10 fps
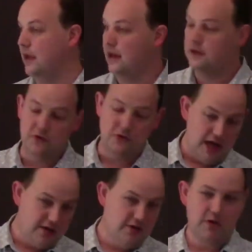So
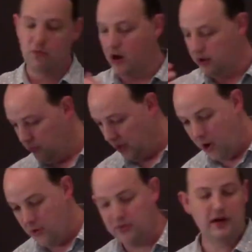January 1, we
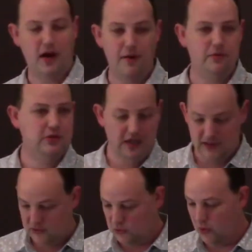open it up in
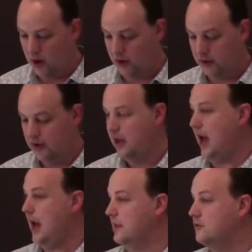Genesis 1,
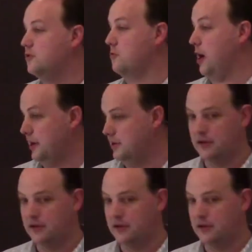and it's great.